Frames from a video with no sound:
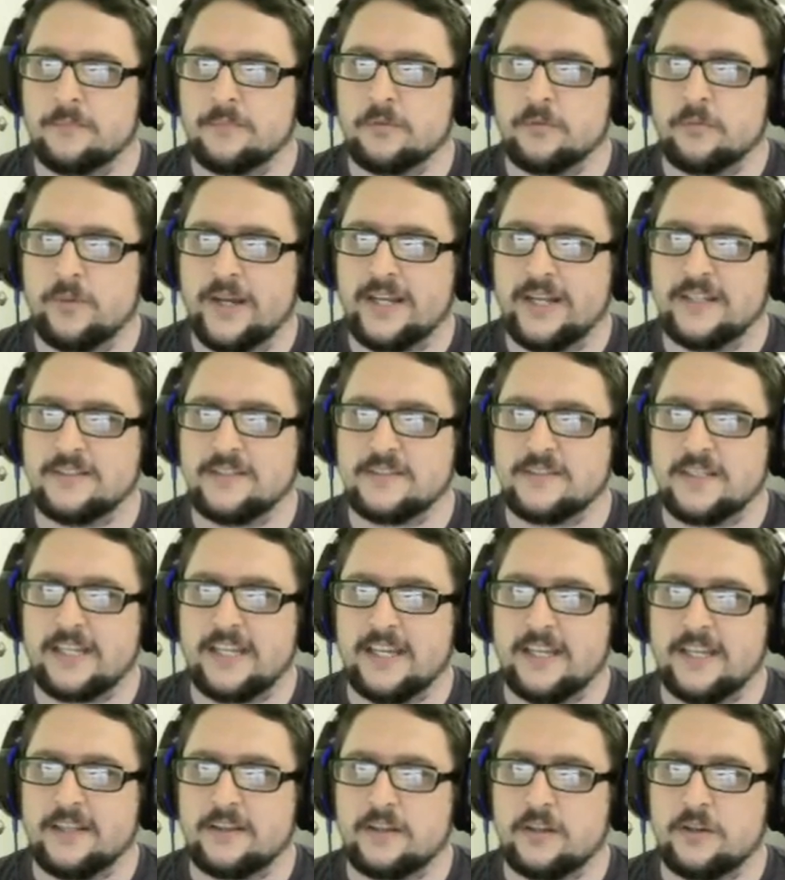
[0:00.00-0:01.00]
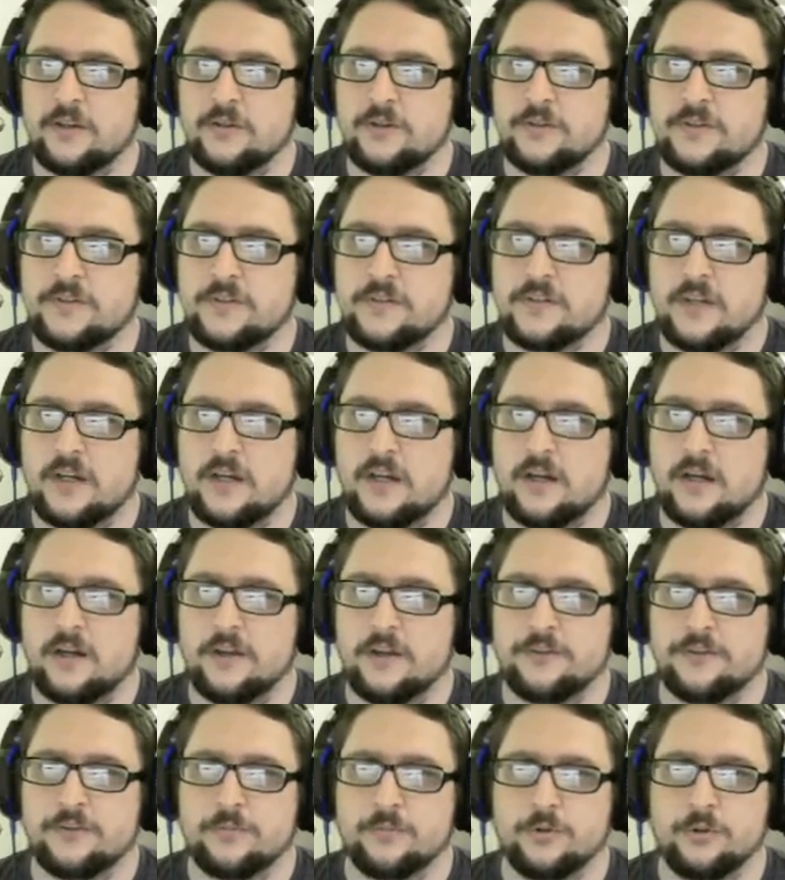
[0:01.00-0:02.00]
ways to get those
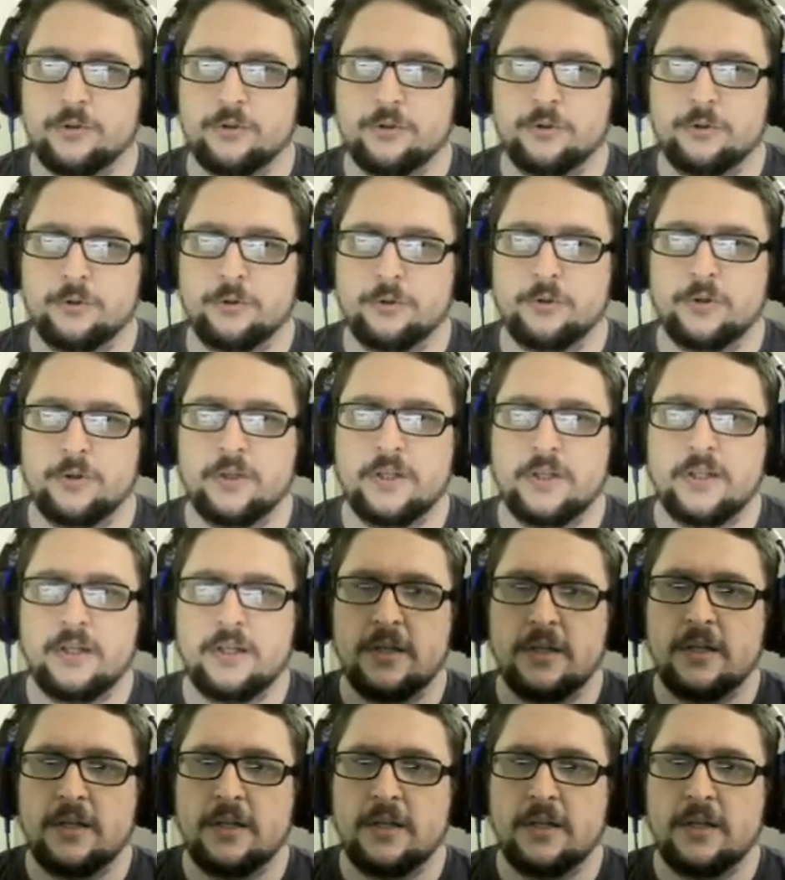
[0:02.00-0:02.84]
through